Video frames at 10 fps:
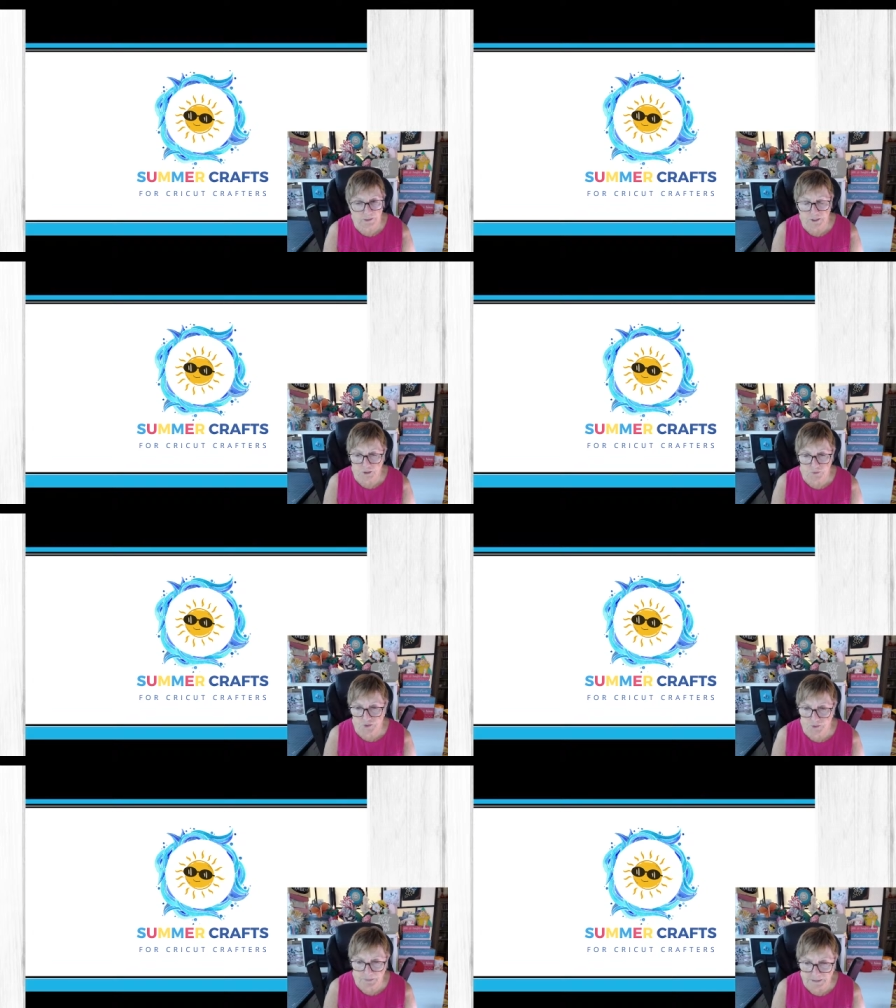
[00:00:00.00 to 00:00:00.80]
close
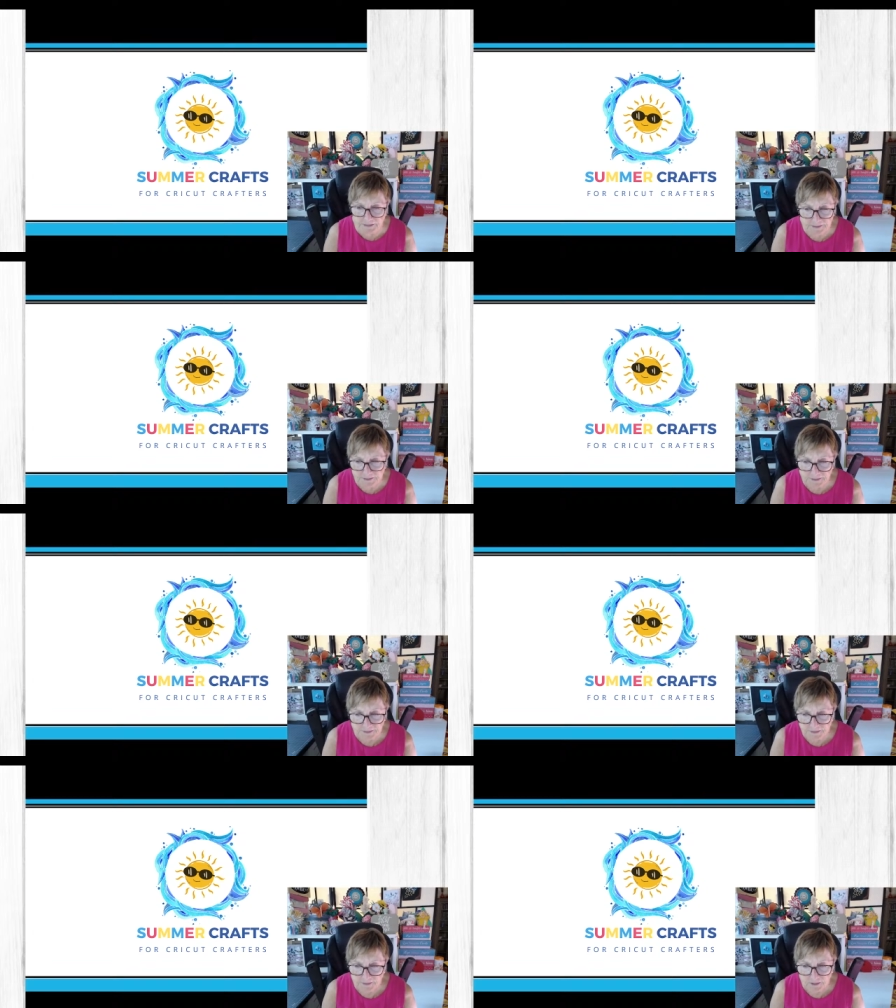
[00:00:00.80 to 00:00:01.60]
to me.
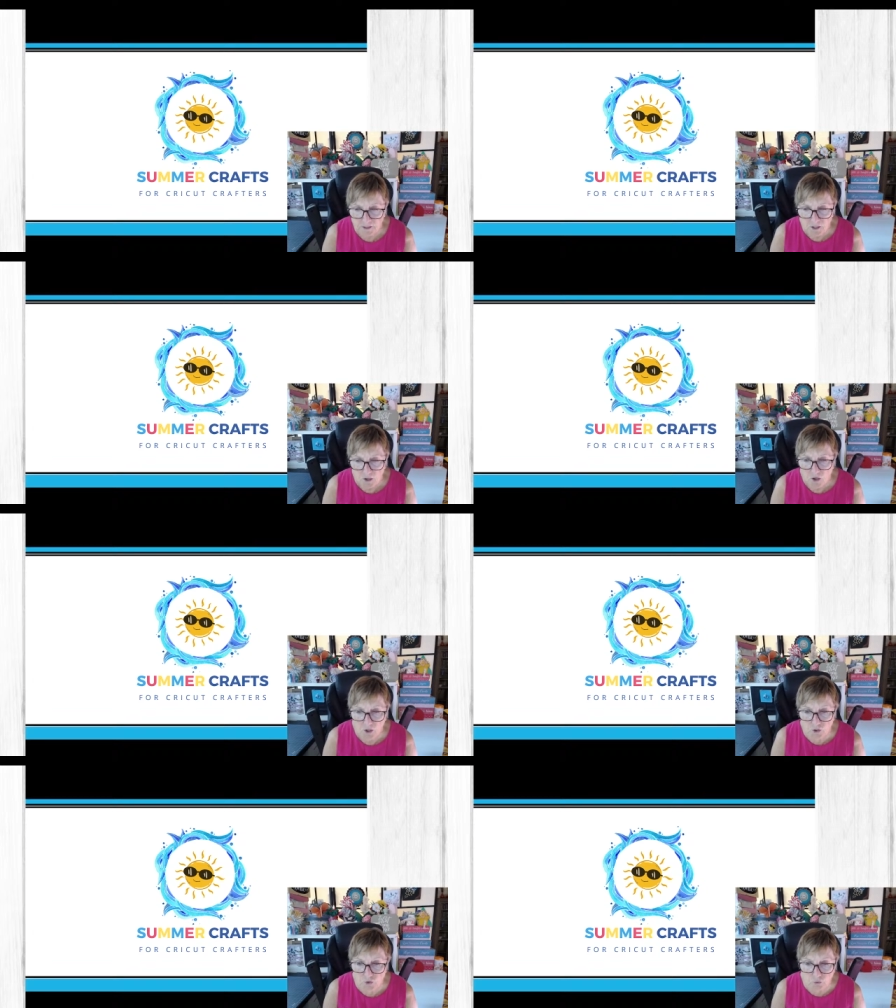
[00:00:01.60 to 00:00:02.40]

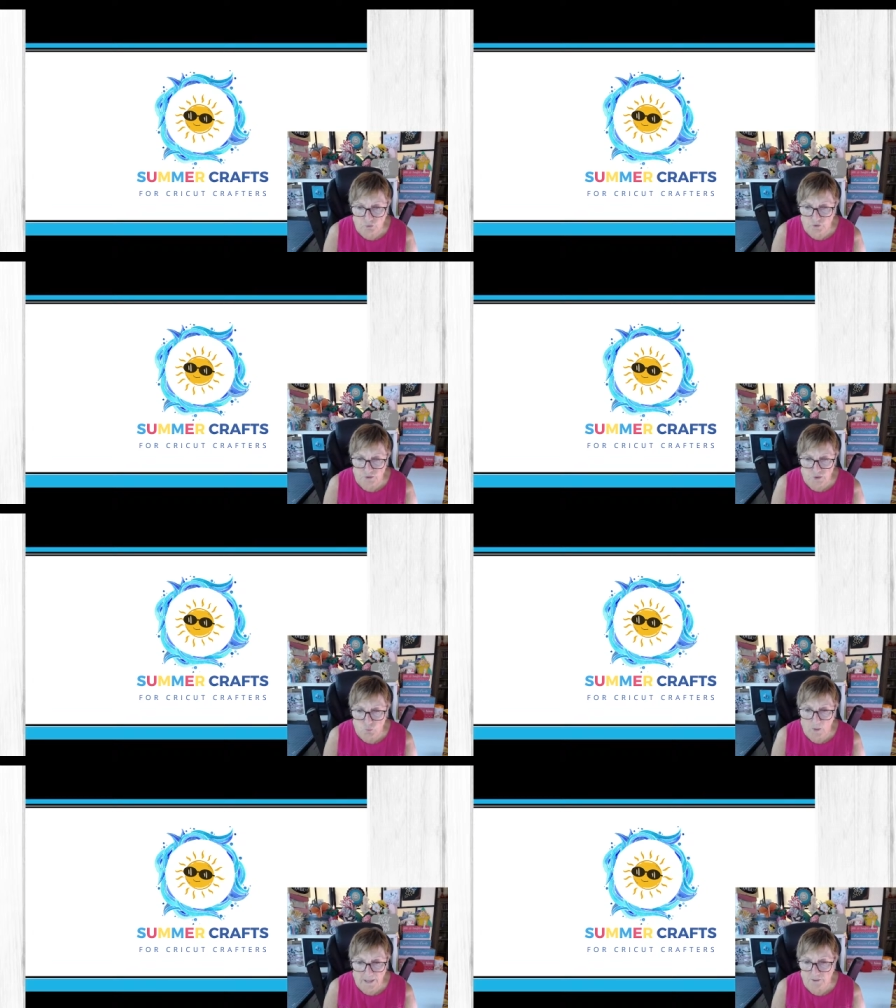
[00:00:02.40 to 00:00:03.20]
Honduras.
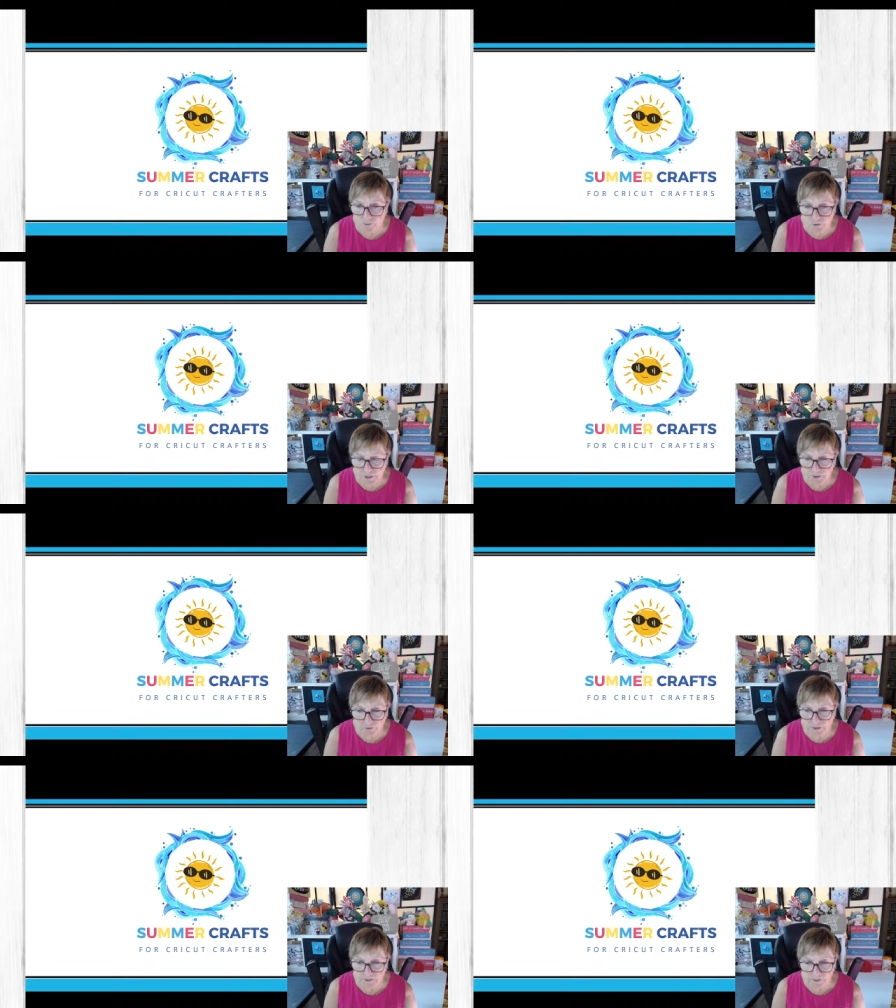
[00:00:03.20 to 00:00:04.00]
Wow,
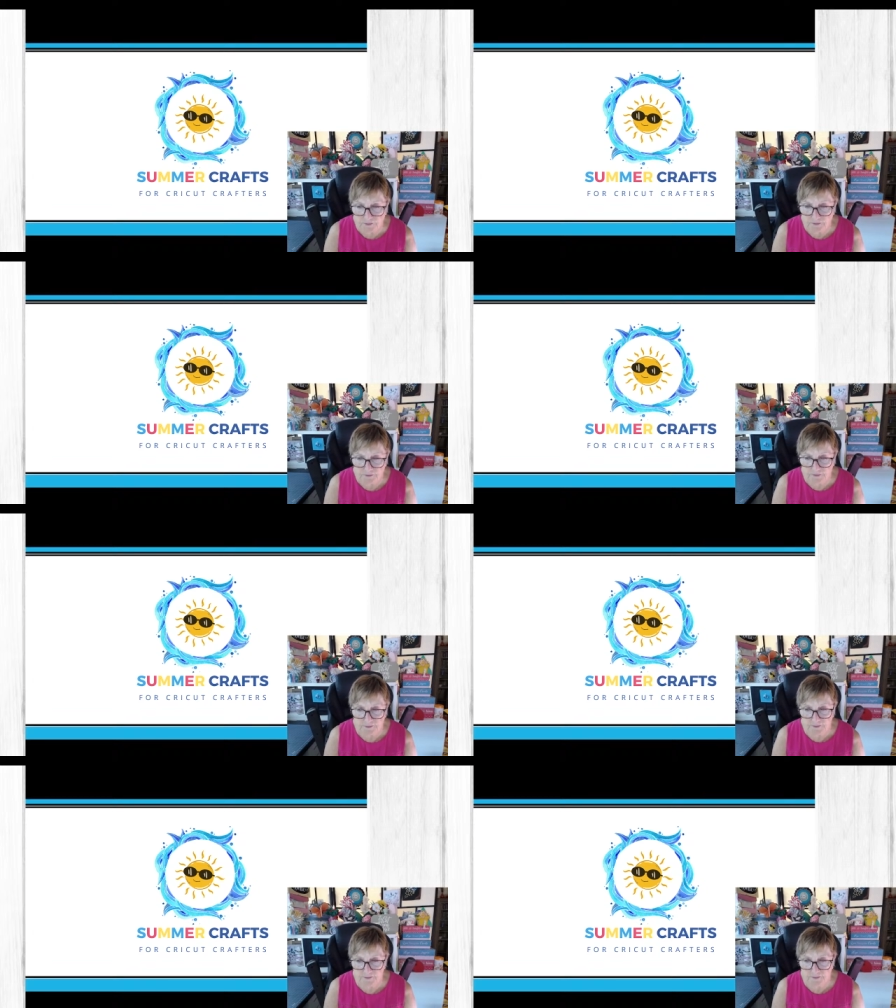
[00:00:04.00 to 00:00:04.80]
Terry.
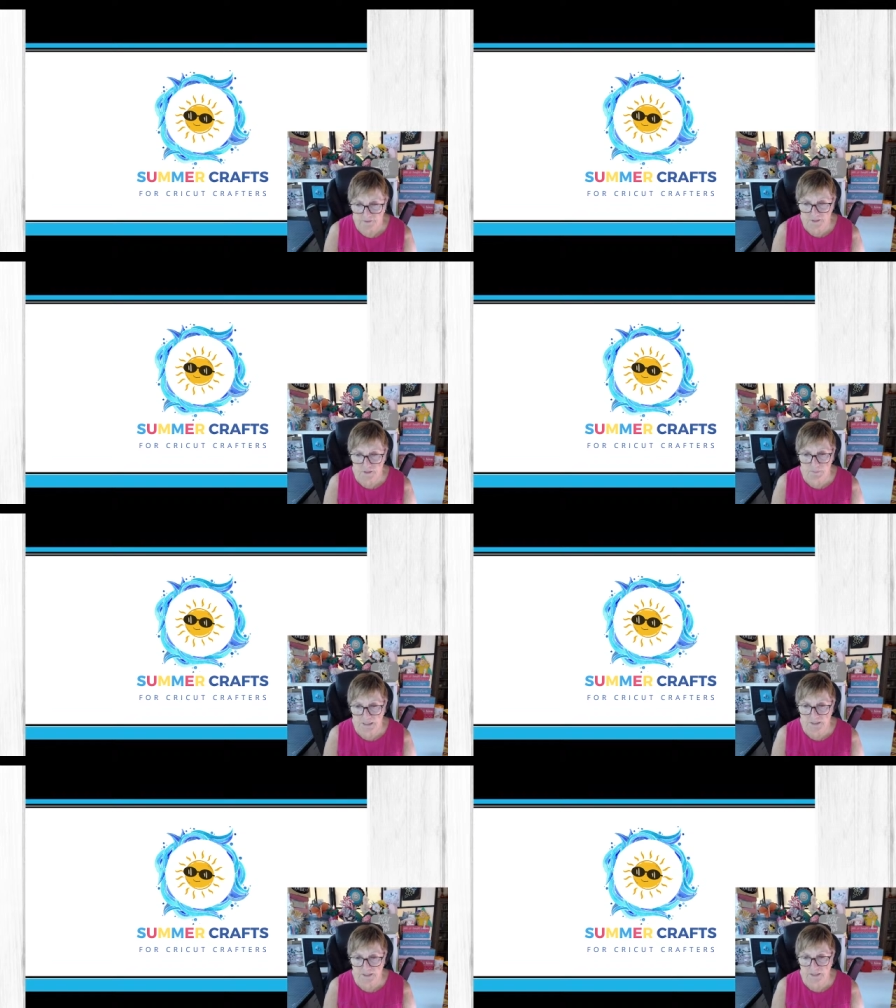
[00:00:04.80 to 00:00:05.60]
That's
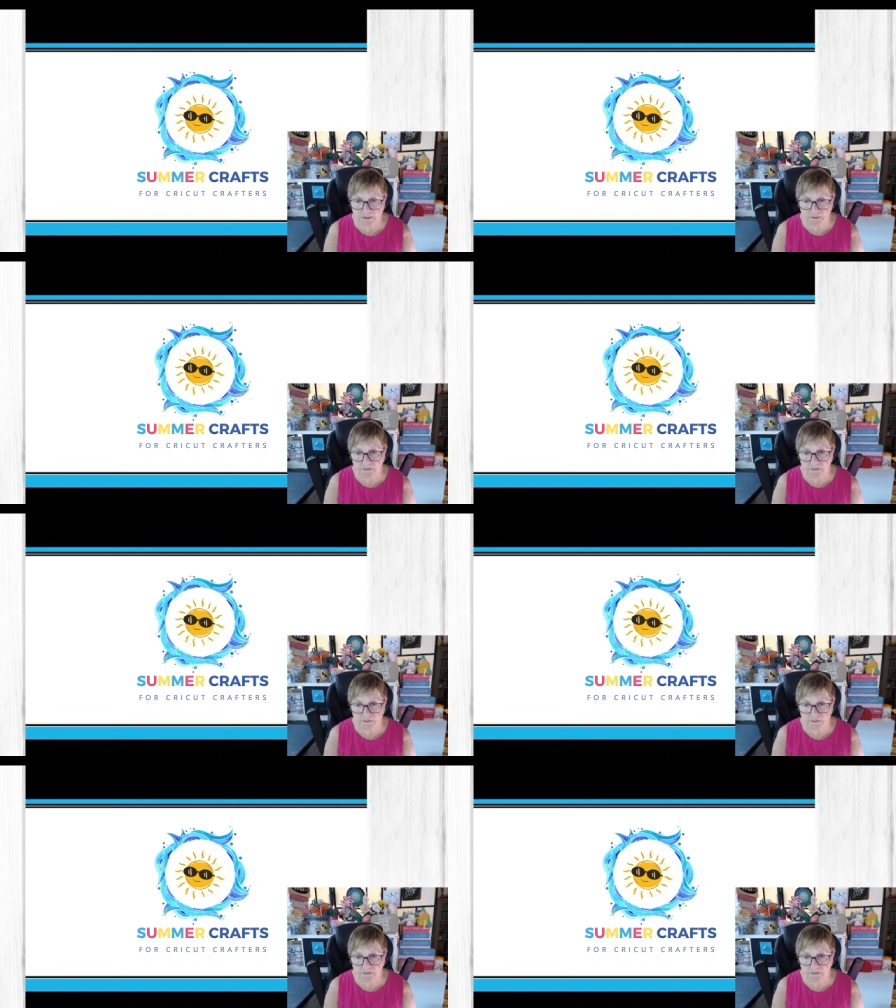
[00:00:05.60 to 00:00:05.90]
amazing.